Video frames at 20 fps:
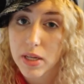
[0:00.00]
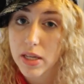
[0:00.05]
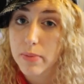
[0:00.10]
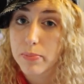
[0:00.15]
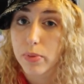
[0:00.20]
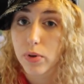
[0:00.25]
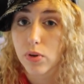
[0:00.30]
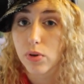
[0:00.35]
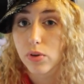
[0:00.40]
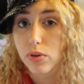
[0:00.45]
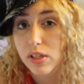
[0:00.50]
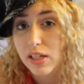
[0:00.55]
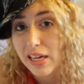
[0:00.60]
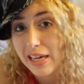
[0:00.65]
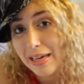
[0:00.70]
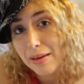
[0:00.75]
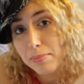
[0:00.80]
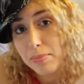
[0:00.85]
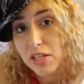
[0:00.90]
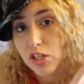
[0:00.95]
people
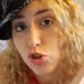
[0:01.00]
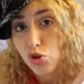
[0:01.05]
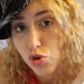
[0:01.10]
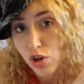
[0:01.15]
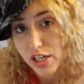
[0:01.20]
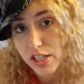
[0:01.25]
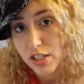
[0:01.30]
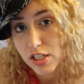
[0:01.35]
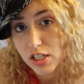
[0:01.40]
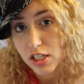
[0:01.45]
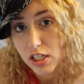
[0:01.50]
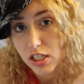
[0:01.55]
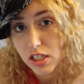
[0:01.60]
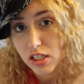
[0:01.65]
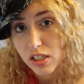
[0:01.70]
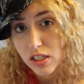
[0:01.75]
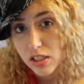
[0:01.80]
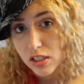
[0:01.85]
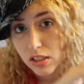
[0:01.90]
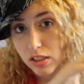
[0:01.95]
can't be
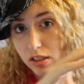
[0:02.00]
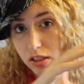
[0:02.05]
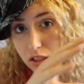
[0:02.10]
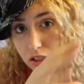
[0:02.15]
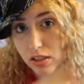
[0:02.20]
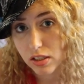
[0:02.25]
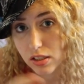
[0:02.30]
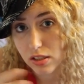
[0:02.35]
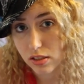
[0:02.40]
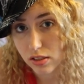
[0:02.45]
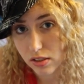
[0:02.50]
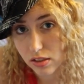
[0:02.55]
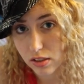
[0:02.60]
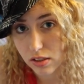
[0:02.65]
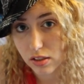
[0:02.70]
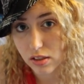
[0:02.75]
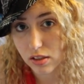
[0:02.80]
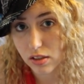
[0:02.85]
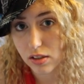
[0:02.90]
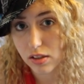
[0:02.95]
trusted,
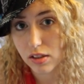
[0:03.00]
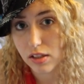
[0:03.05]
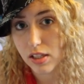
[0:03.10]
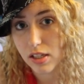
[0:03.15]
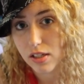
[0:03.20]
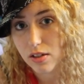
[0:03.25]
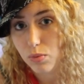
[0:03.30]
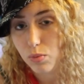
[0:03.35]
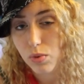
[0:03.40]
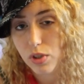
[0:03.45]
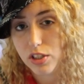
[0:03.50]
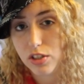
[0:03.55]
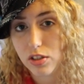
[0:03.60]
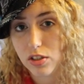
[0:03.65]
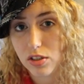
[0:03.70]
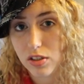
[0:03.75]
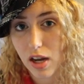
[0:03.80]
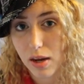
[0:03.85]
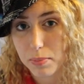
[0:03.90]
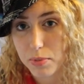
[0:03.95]
then what's
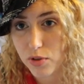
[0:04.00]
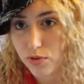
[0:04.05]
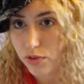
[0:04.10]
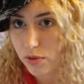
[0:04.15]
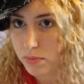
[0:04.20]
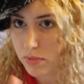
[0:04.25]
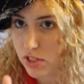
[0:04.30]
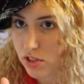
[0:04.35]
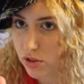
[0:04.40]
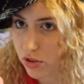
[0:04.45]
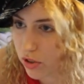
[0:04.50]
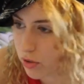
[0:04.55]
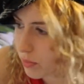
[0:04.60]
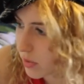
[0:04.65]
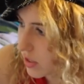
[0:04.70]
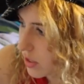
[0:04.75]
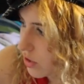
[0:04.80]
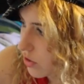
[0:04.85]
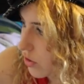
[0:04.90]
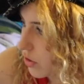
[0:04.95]
to stop you from this
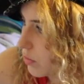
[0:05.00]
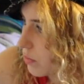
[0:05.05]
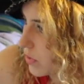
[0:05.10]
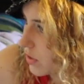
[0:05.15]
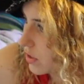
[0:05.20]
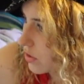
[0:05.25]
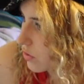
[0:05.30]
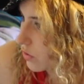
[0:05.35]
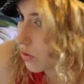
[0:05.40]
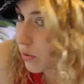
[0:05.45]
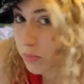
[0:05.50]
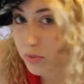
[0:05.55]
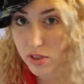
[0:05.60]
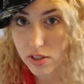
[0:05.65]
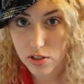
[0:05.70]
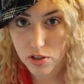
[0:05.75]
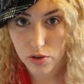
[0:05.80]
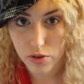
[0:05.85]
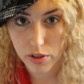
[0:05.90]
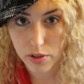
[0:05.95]
group and this group and this group
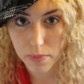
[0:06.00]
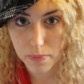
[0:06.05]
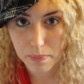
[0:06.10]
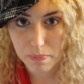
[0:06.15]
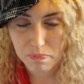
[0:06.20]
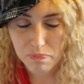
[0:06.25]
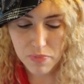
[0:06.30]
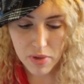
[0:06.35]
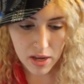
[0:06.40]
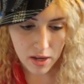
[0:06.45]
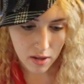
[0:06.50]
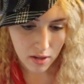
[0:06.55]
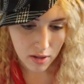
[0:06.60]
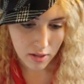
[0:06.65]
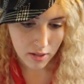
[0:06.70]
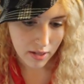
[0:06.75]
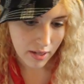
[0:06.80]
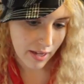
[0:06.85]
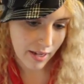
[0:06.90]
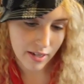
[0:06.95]
and this group?
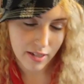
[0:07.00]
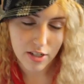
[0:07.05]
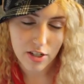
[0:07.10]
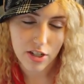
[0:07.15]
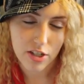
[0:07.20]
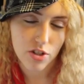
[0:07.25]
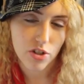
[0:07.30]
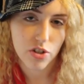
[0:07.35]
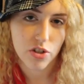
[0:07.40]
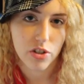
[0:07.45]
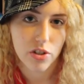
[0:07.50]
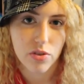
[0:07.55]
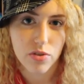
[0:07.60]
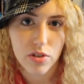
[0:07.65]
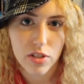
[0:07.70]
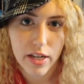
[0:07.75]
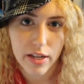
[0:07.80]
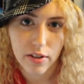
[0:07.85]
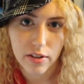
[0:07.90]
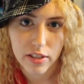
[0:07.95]
And it just
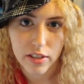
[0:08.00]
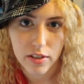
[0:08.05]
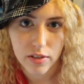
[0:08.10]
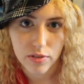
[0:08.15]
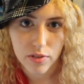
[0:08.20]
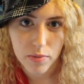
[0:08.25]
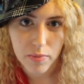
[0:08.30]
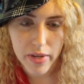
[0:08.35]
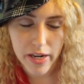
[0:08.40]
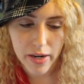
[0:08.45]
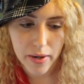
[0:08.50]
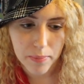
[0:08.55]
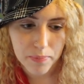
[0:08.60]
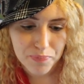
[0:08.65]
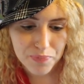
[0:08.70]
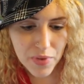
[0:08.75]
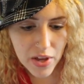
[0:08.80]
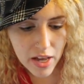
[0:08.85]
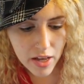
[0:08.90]
goes downhill from there.